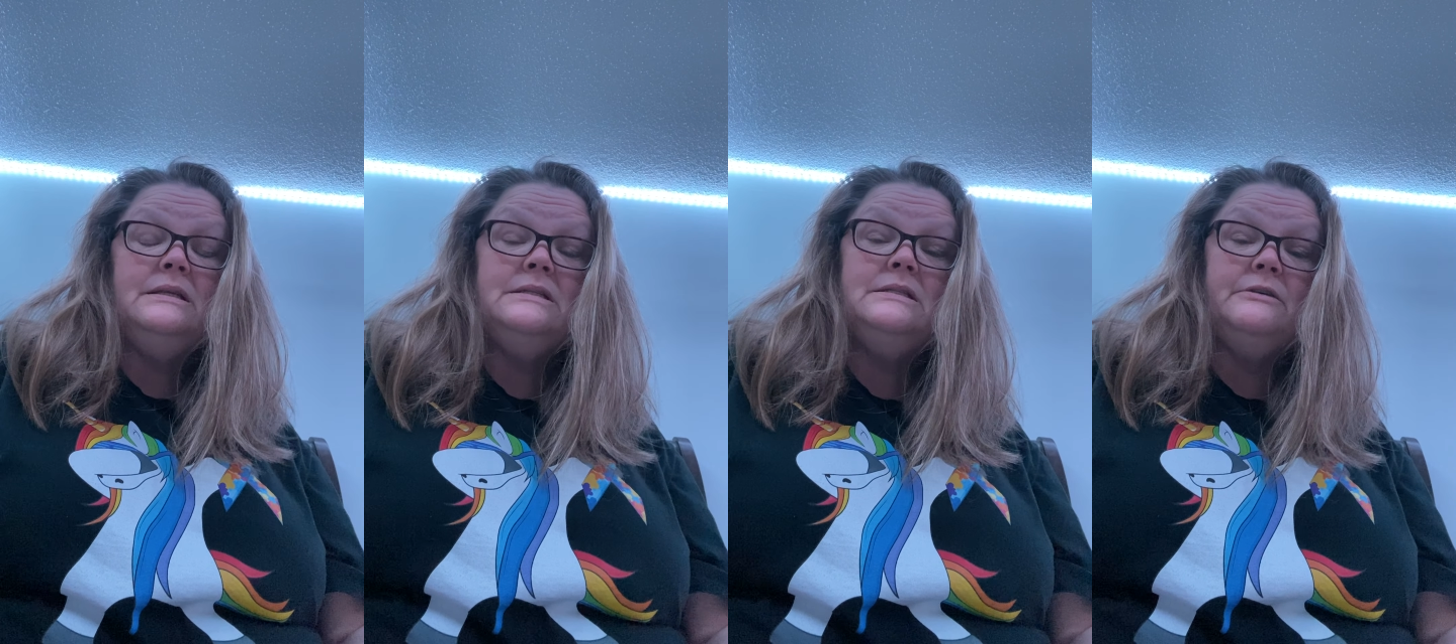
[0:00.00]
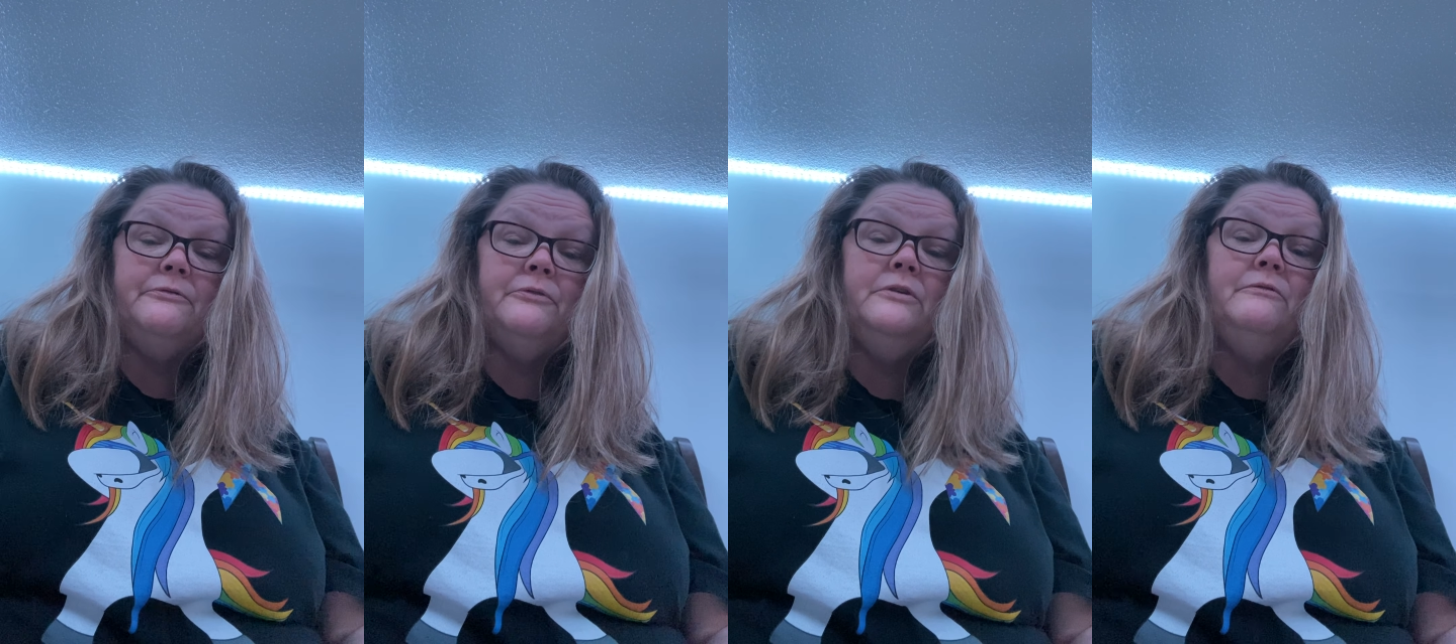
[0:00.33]
in
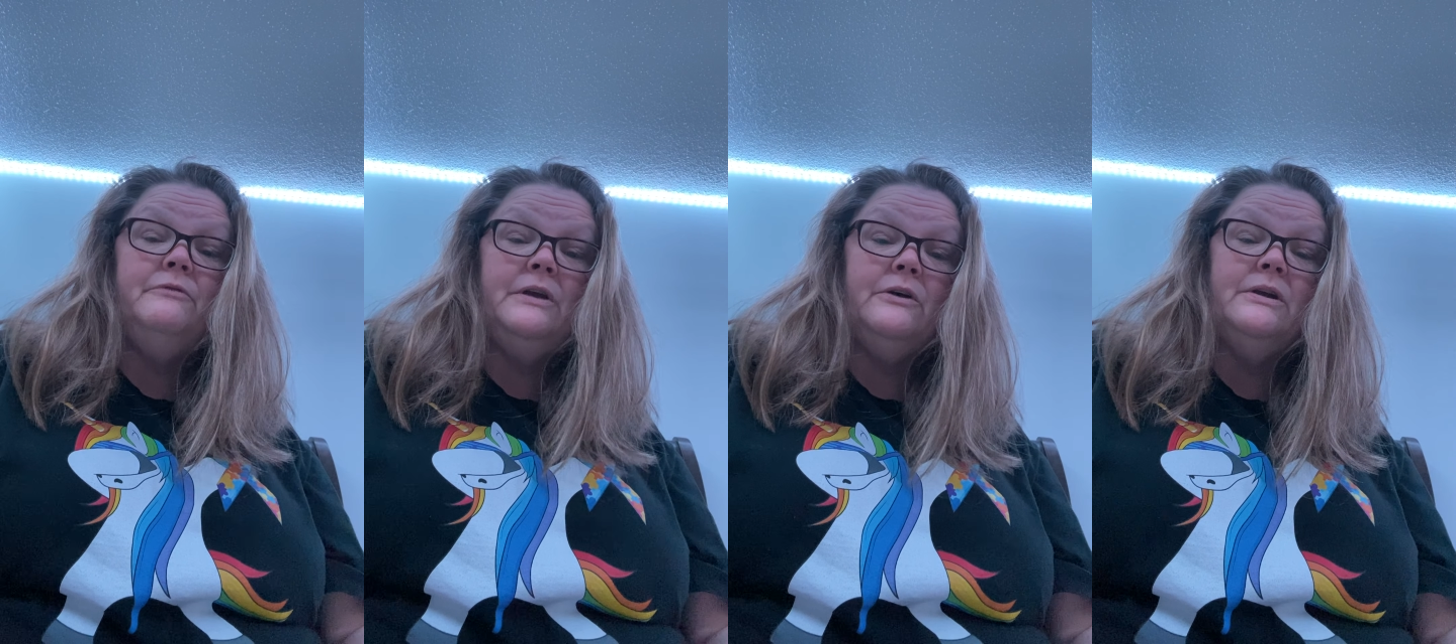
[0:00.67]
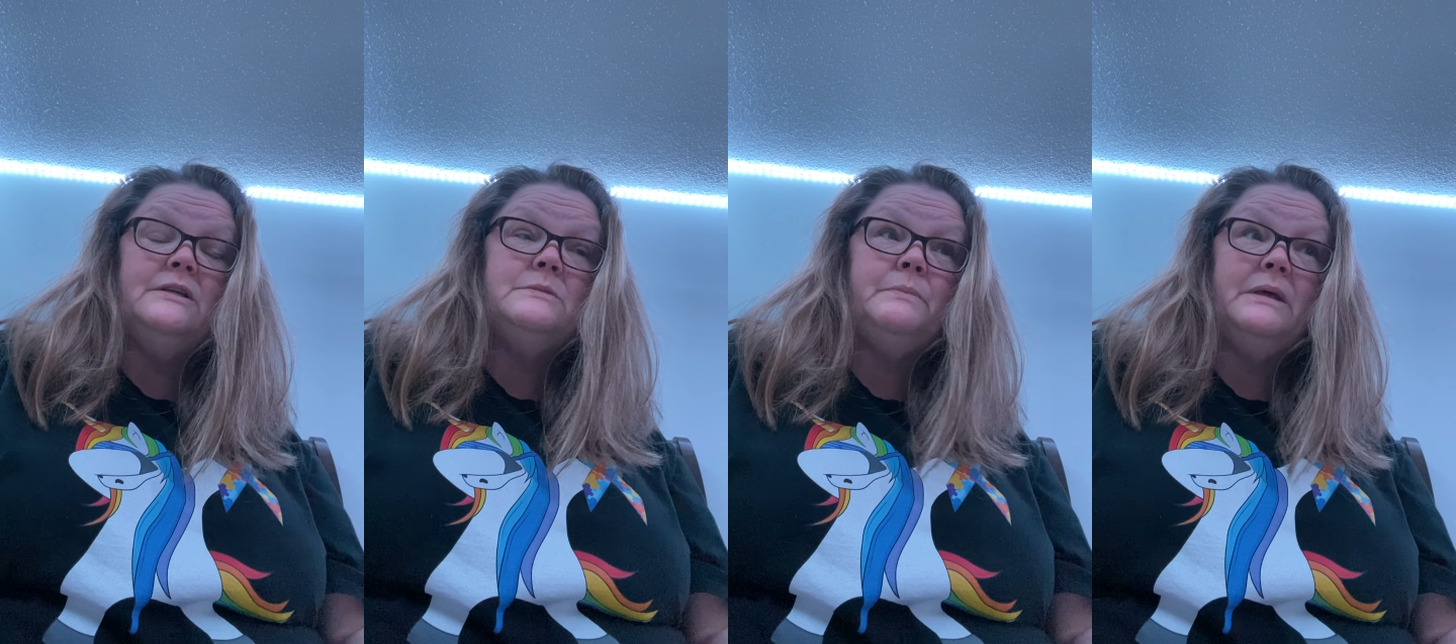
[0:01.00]
different
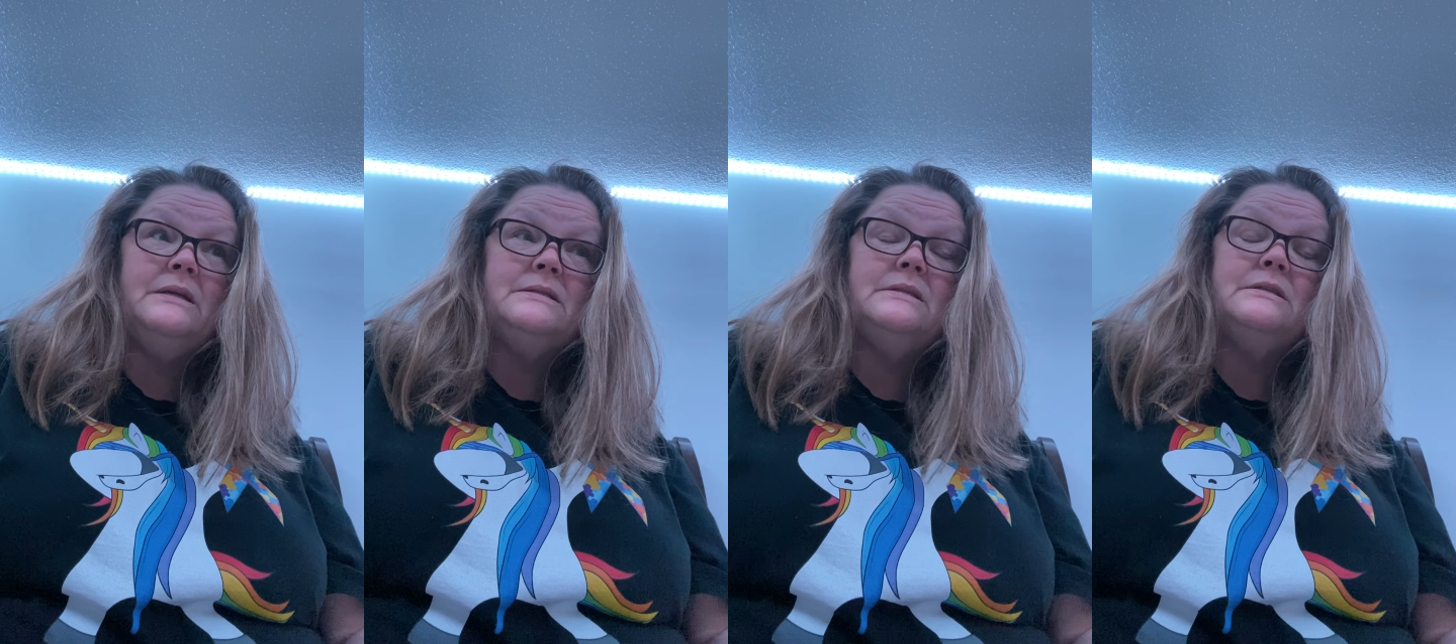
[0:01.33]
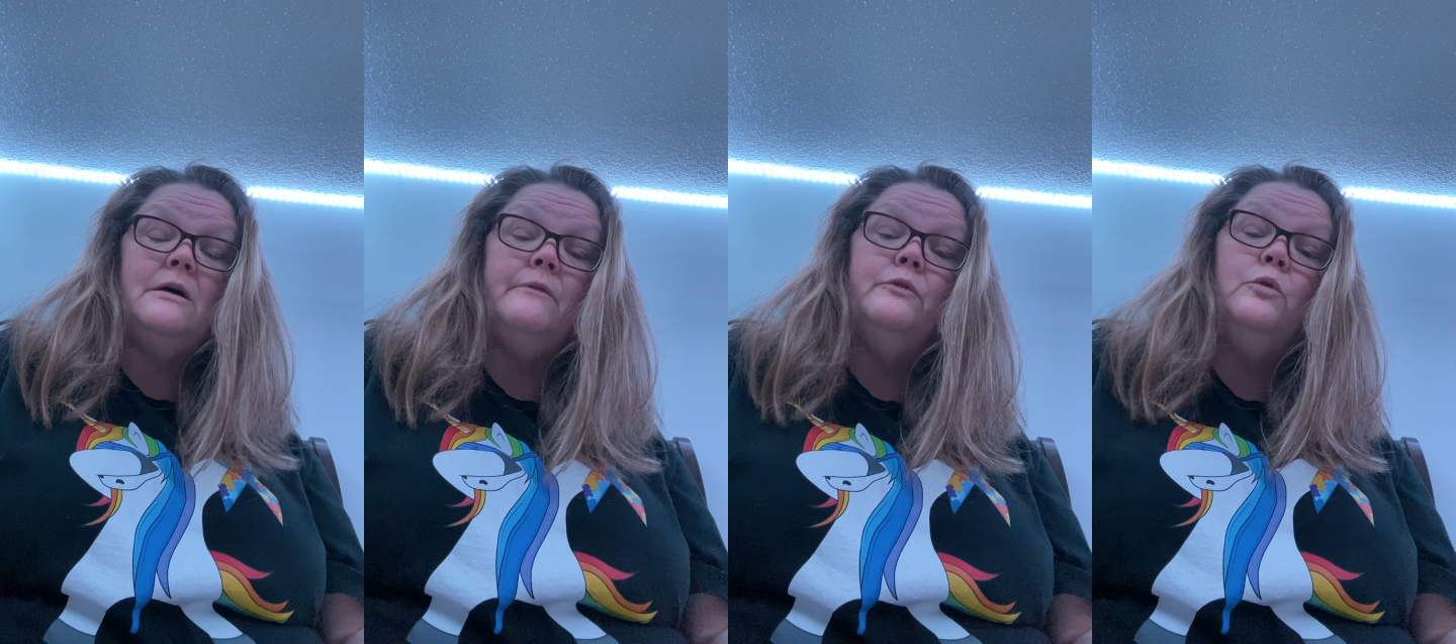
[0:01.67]
various places
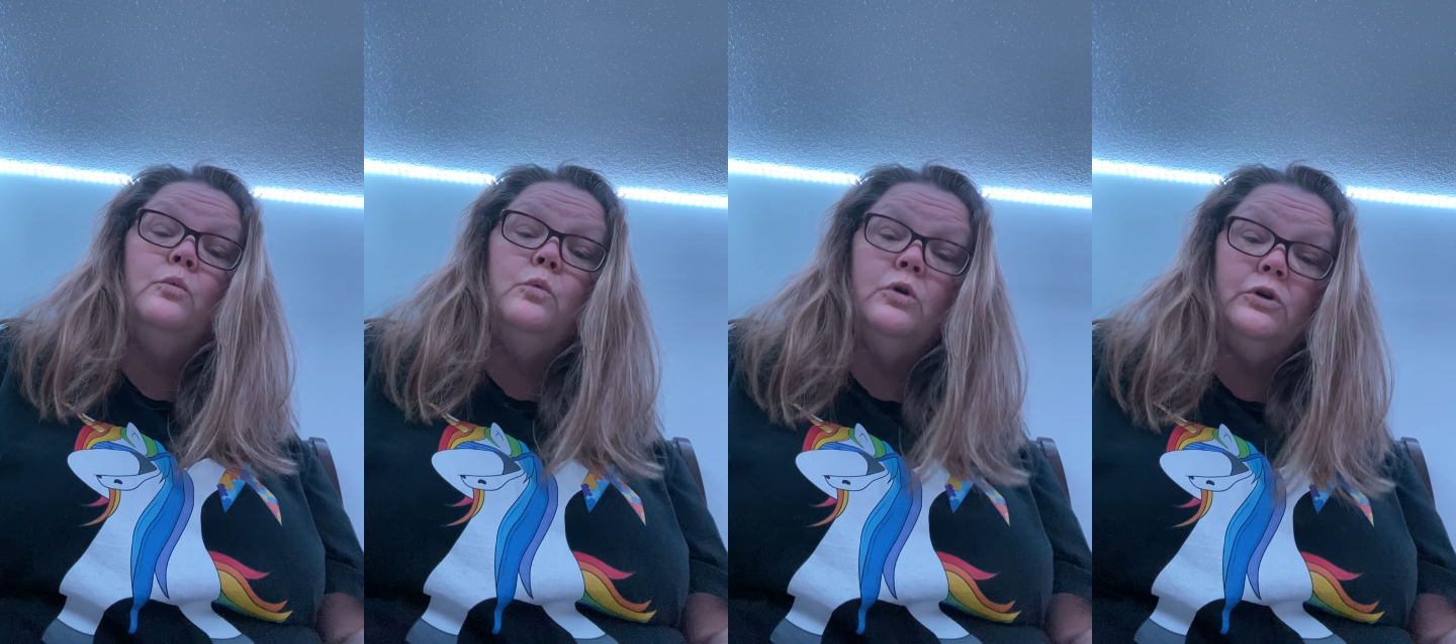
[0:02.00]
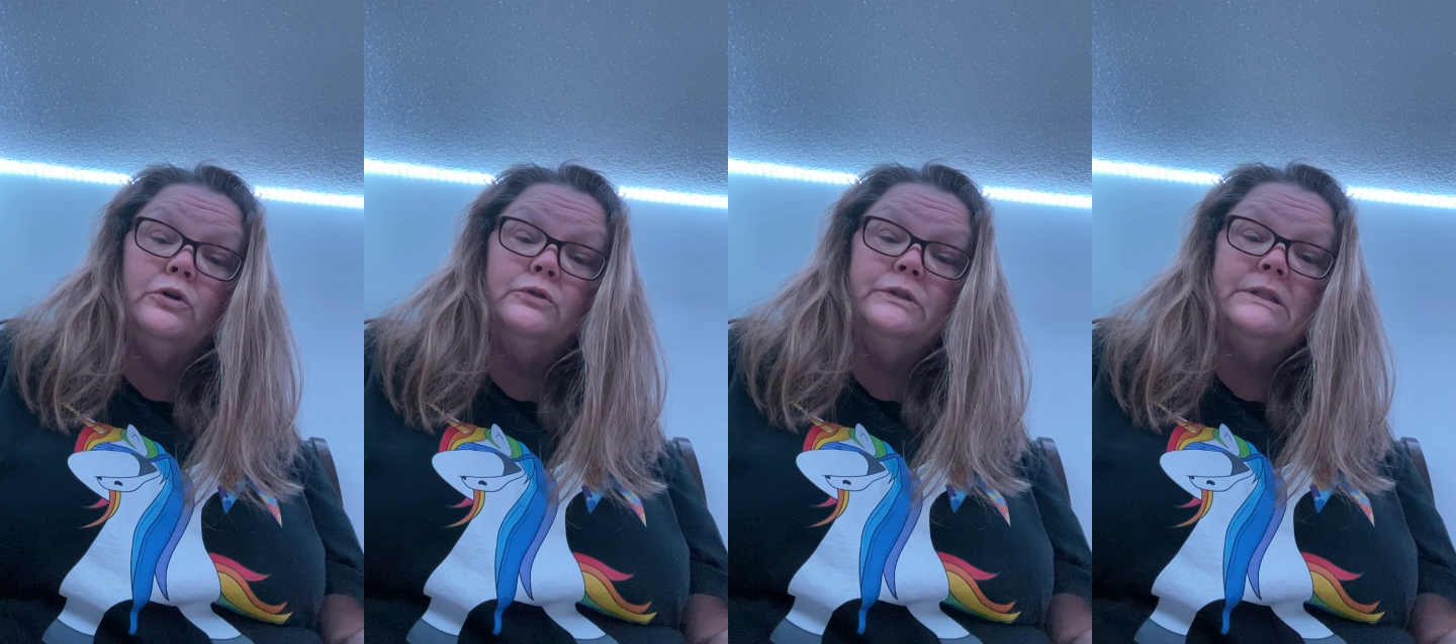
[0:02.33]
of the
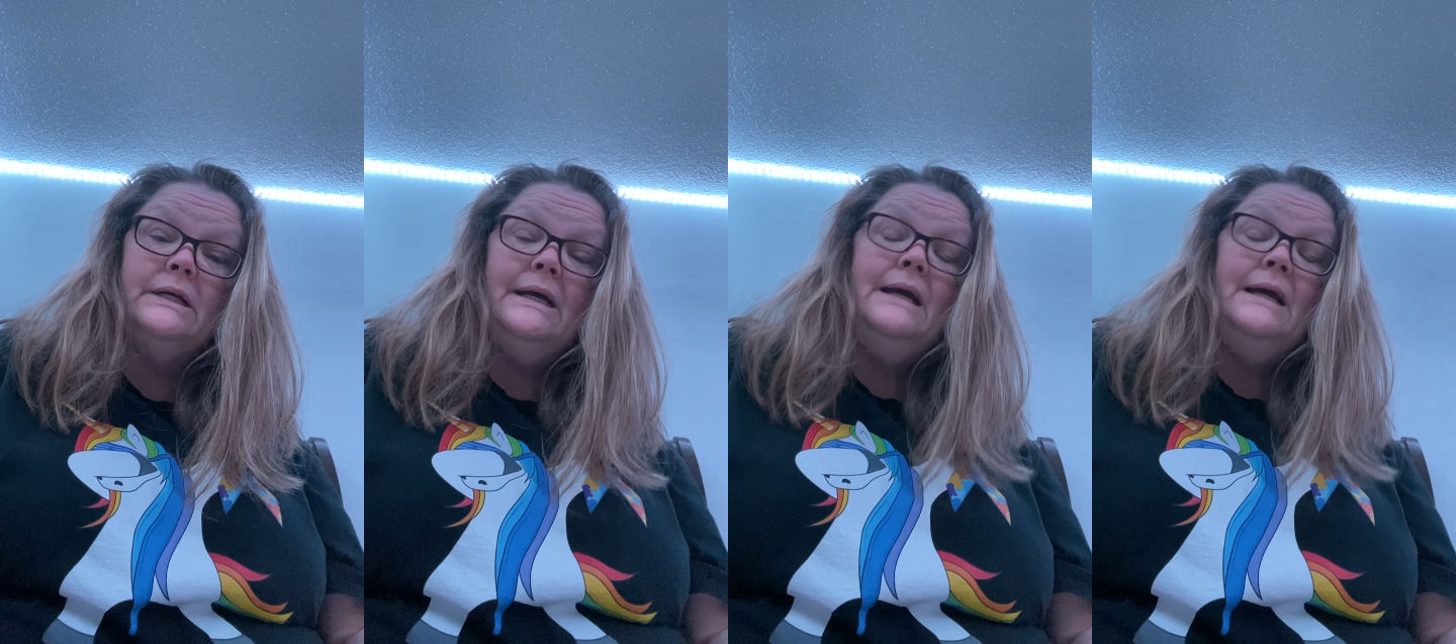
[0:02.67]
world.